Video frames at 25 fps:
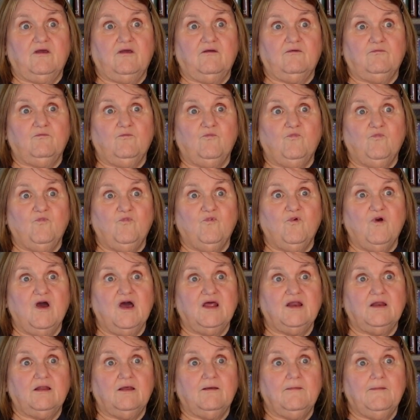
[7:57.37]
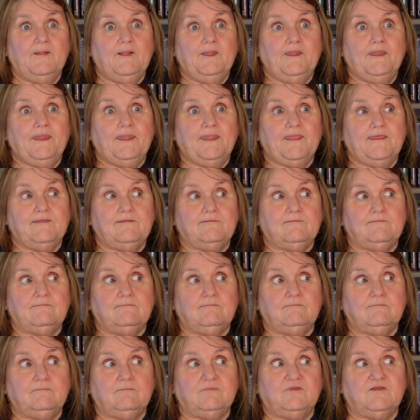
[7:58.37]
and what
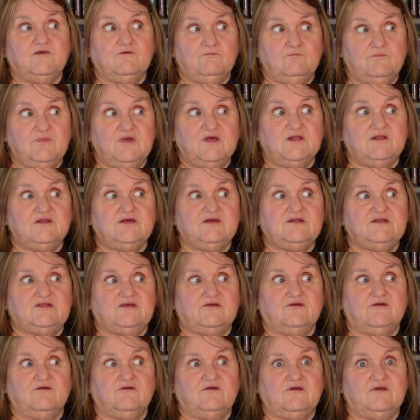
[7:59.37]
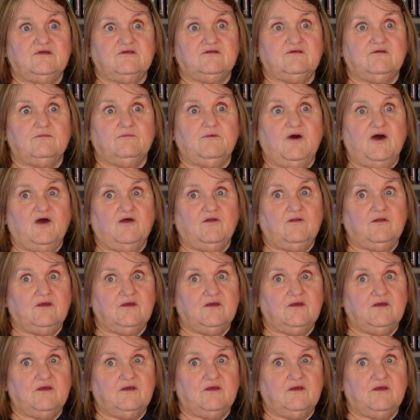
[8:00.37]
the military is about